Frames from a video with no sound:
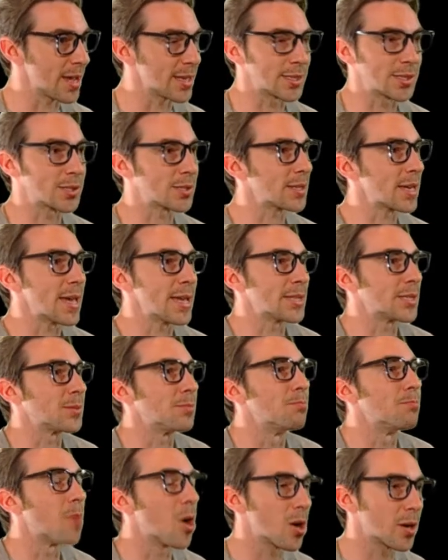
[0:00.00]
It's it's
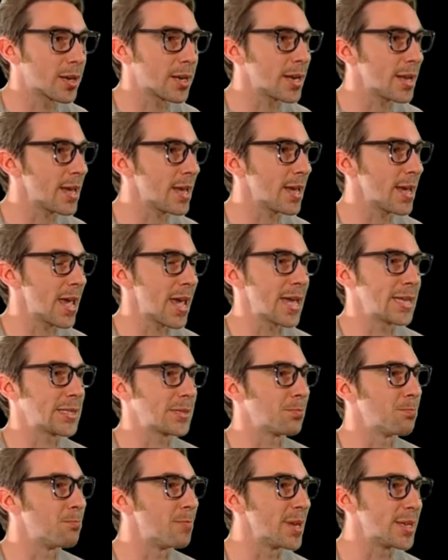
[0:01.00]
marketing,
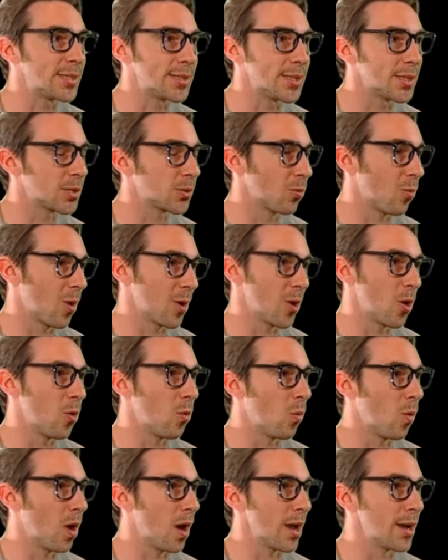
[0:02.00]
it's business
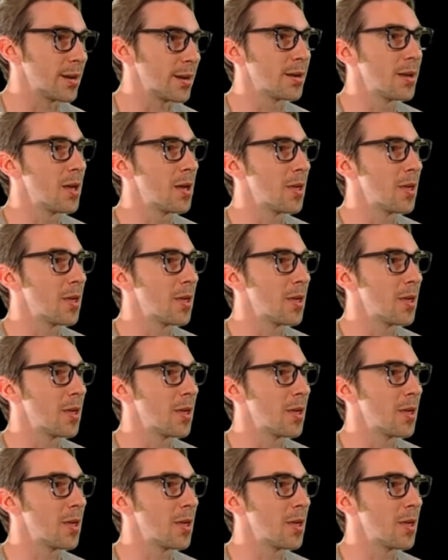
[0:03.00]
101